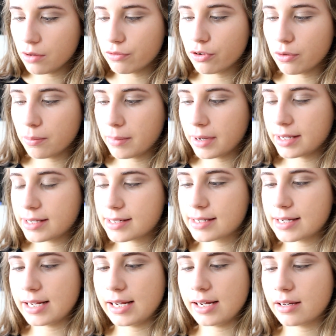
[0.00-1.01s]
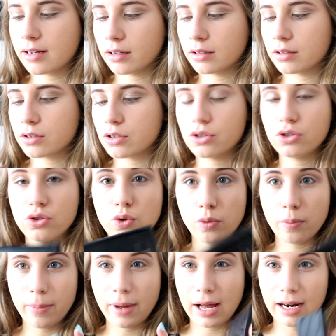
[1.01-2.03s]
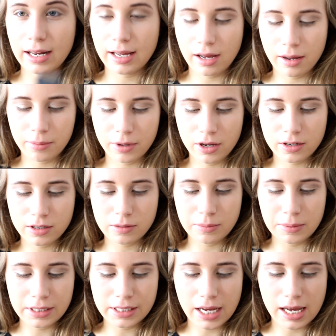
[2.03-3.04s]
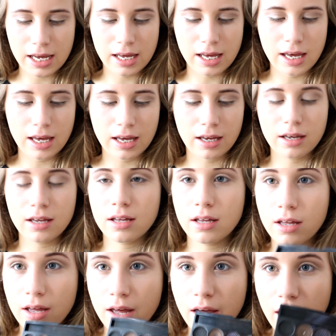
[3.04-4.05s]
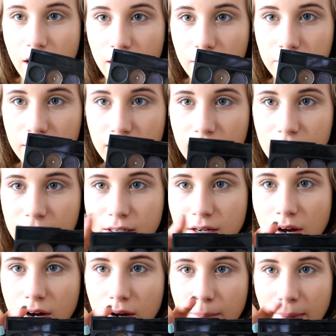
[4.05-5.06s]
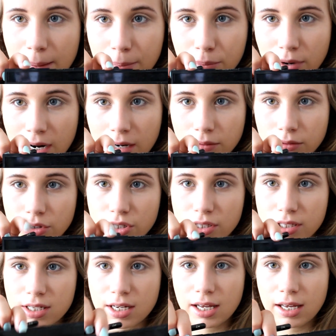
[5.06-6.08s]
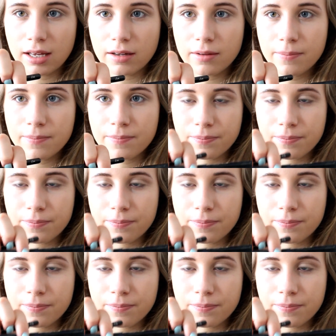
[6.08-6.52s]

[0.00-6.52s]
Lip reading: from my Sleek Storm palette, I'm going to be taking the dark matte brown just here.